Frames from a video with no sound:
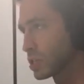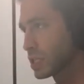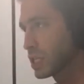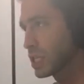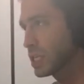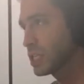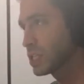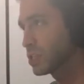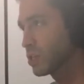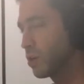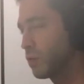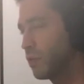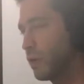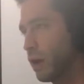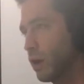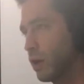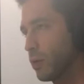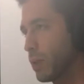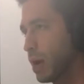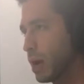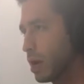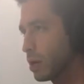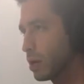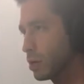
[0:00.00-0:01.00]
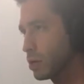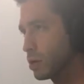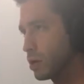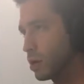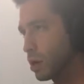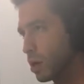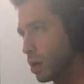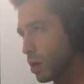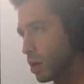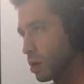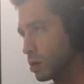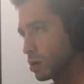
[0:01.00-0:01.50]
he still very
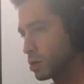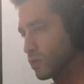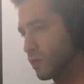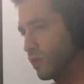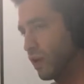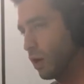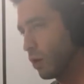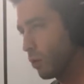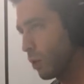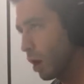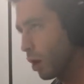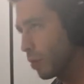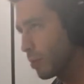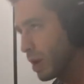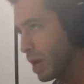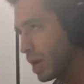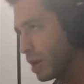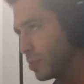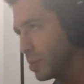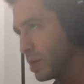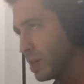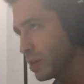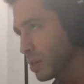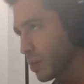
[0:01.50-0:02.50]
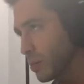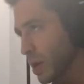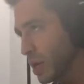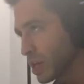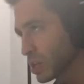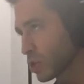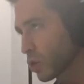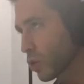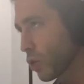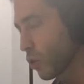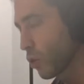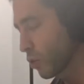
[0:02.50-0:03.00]
well may be the
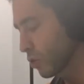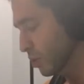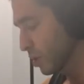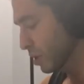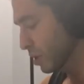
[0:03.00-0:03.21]
best corner in the